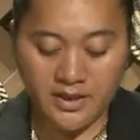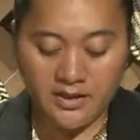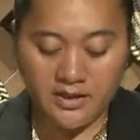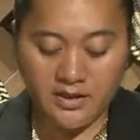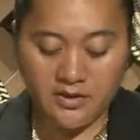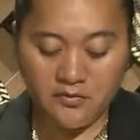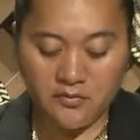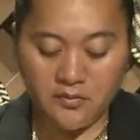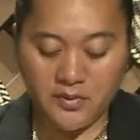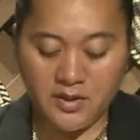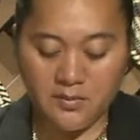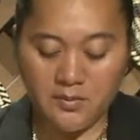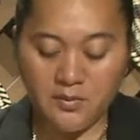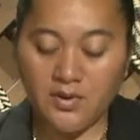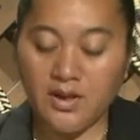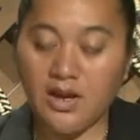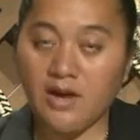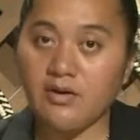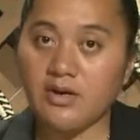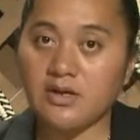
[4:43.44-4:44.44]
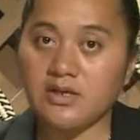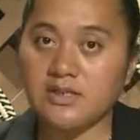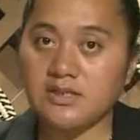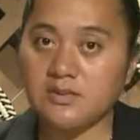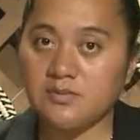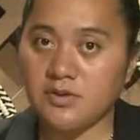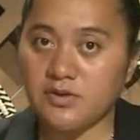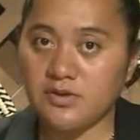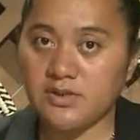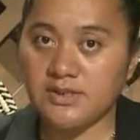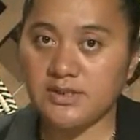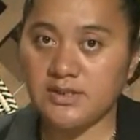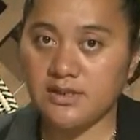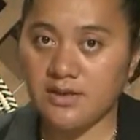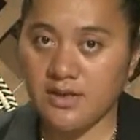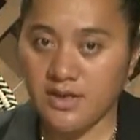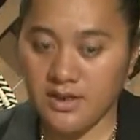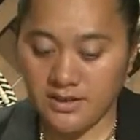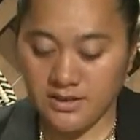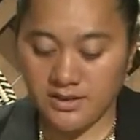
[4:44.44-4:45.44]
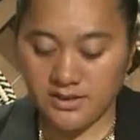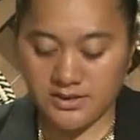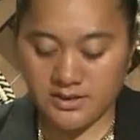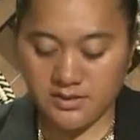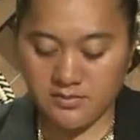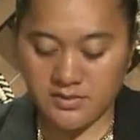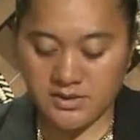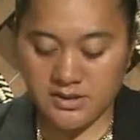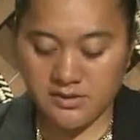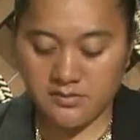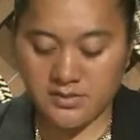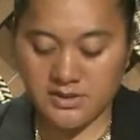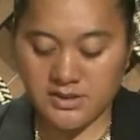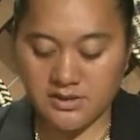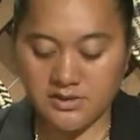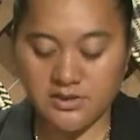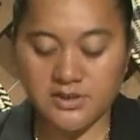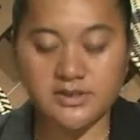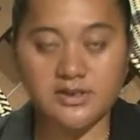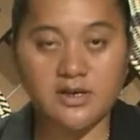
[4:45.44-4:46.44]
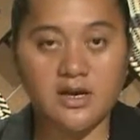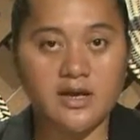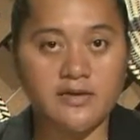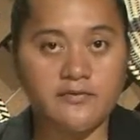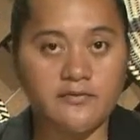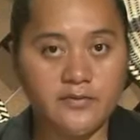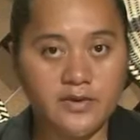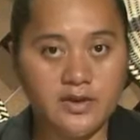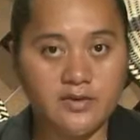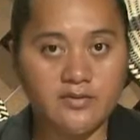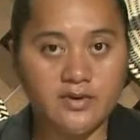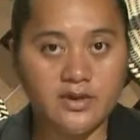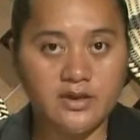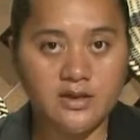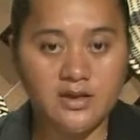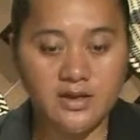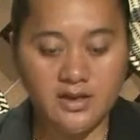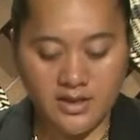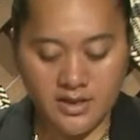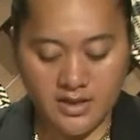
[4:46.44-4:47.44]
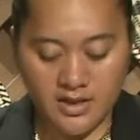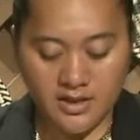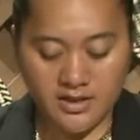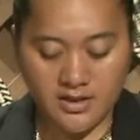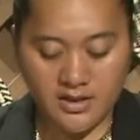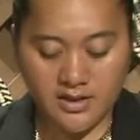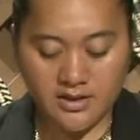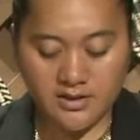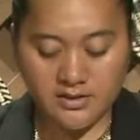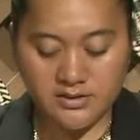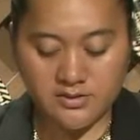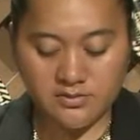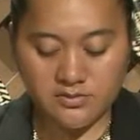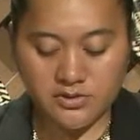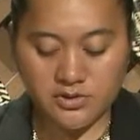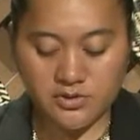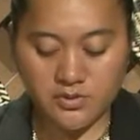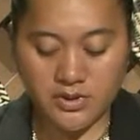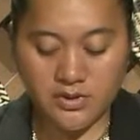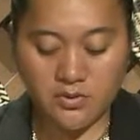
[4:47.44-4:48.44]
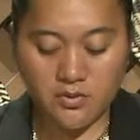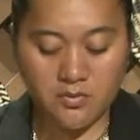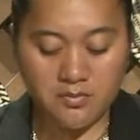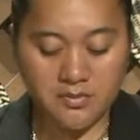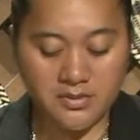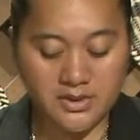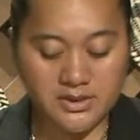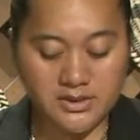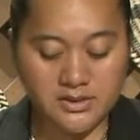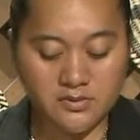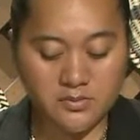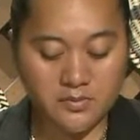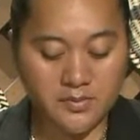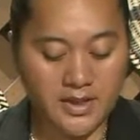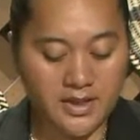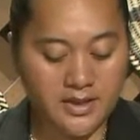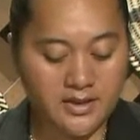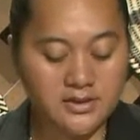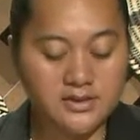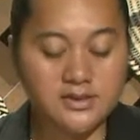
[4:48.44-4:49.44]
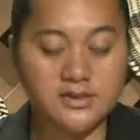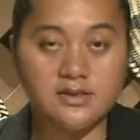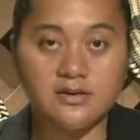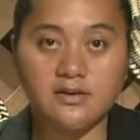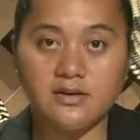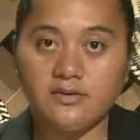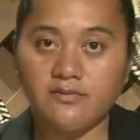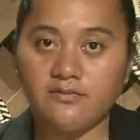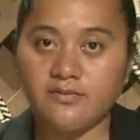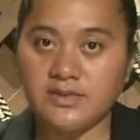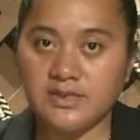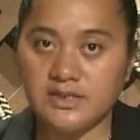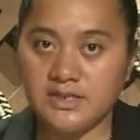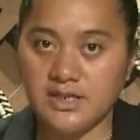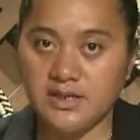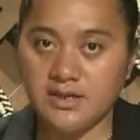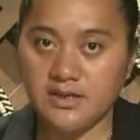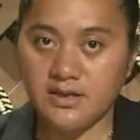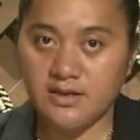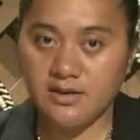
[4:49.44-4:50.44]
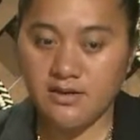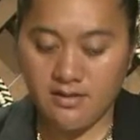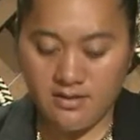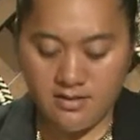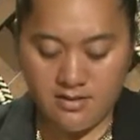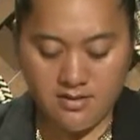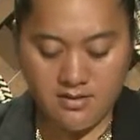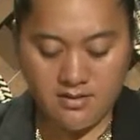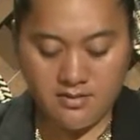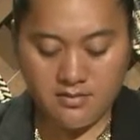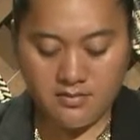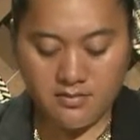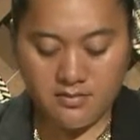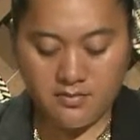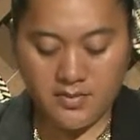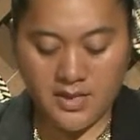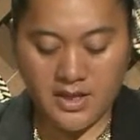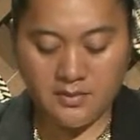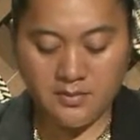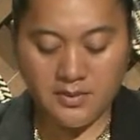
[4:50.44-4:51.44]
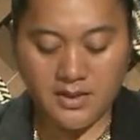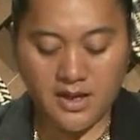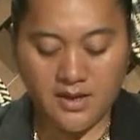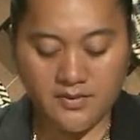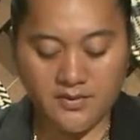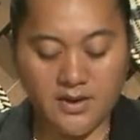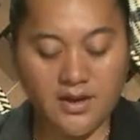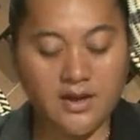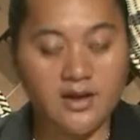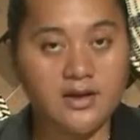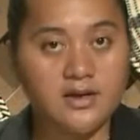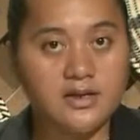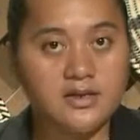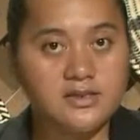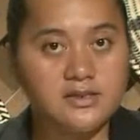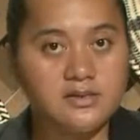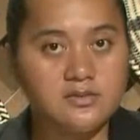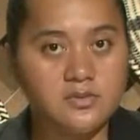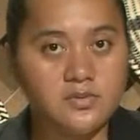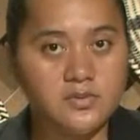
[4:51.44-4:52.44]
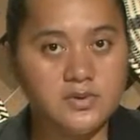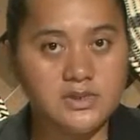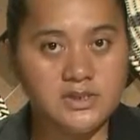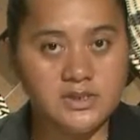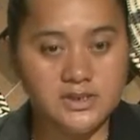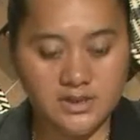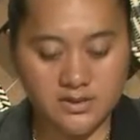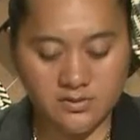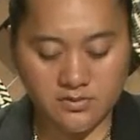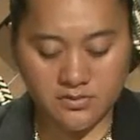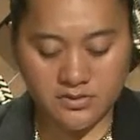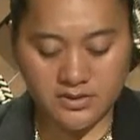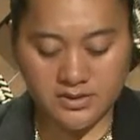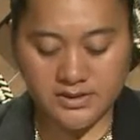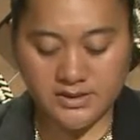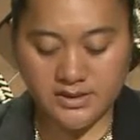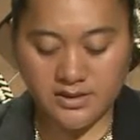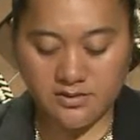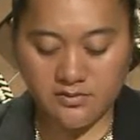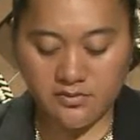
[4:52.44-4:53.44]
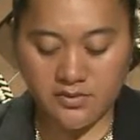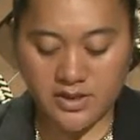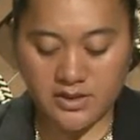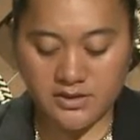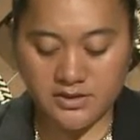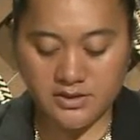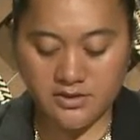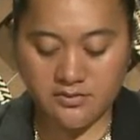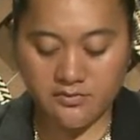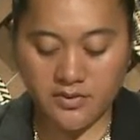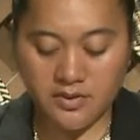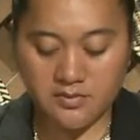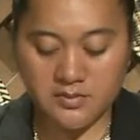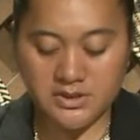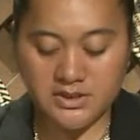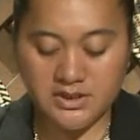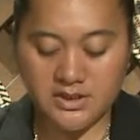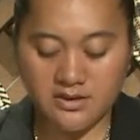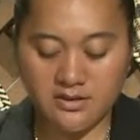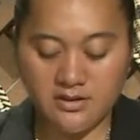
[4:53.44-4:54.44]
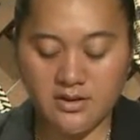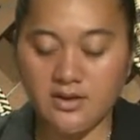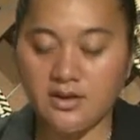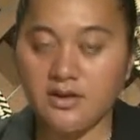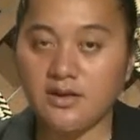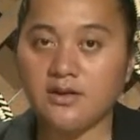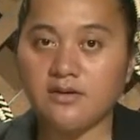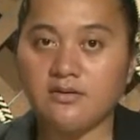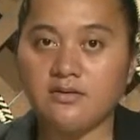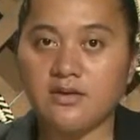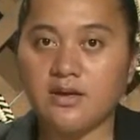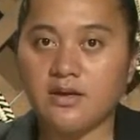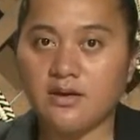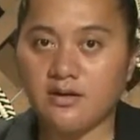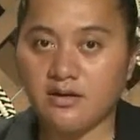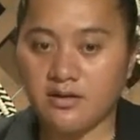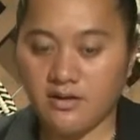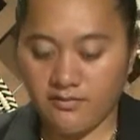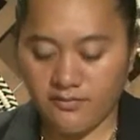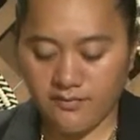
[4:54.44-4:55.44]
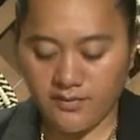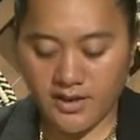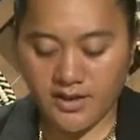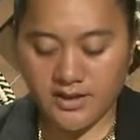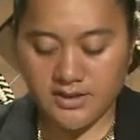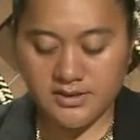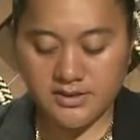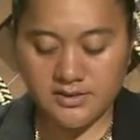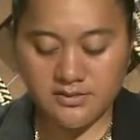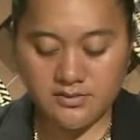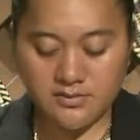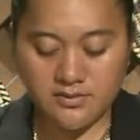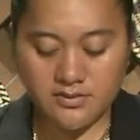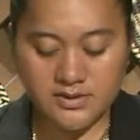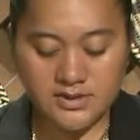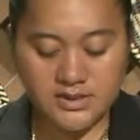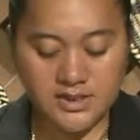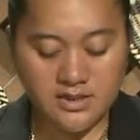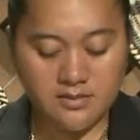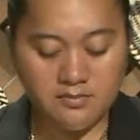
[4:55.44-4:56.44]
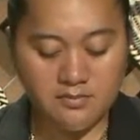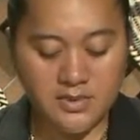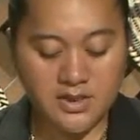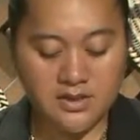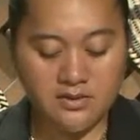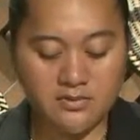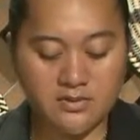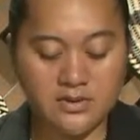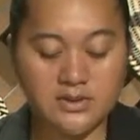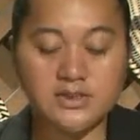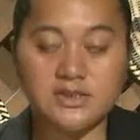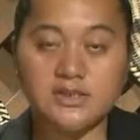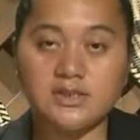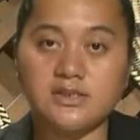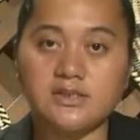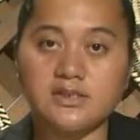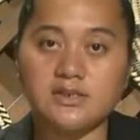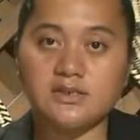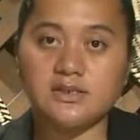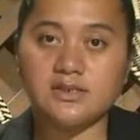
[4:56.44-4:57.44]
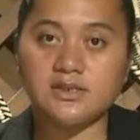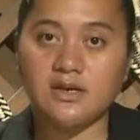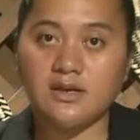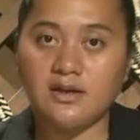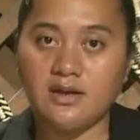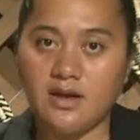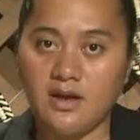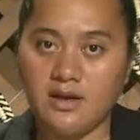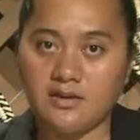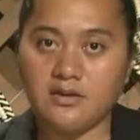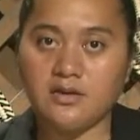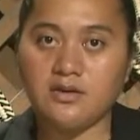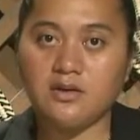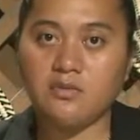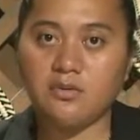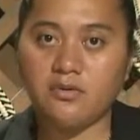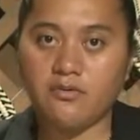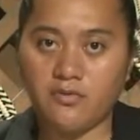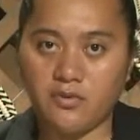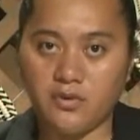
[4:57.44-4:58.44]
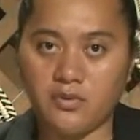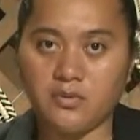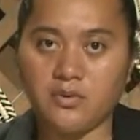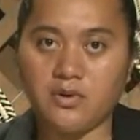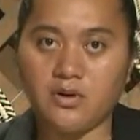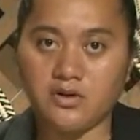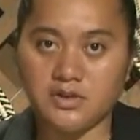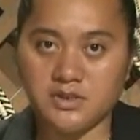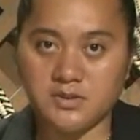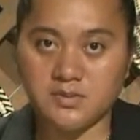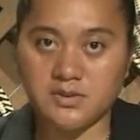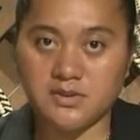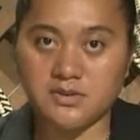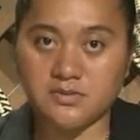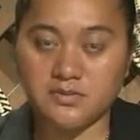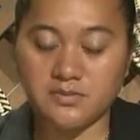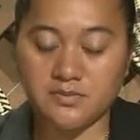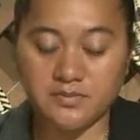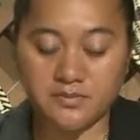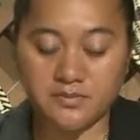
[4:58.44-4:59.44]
If people are experiencing any symptoms such as high fever, headaches or joint or muscle pains, fatigue, pain behind the eyes, nausea or a skin rash and vomiting, they are advised to seek medical assistance at the UFO Hospital.